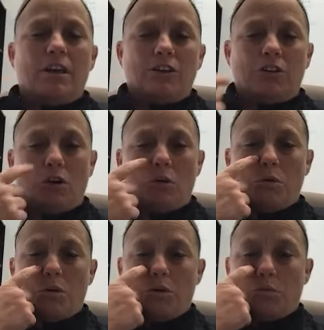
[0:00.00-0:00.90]
you
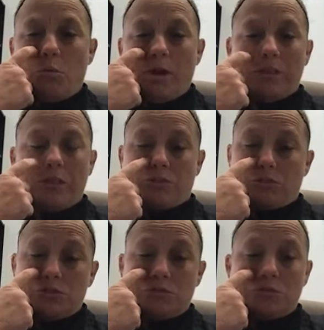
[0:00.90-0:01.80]
know, went
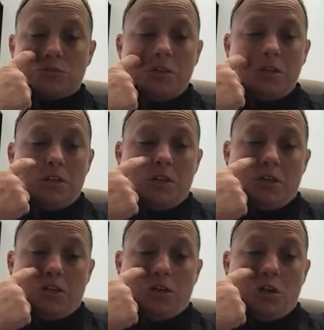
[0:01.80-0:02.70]
through
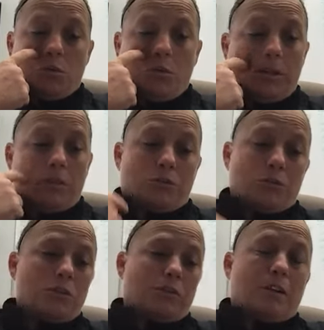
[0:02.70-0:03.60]

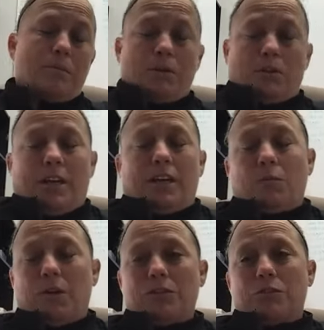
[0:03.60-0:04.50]
the rebuilding and
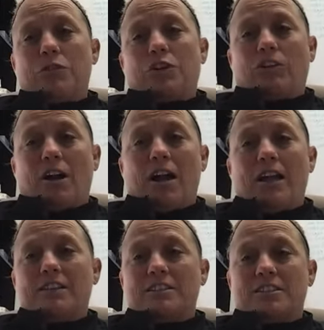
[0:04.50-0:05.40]
went through the
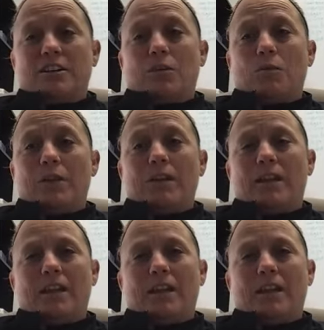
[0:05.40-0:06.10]
grind and stuck with it.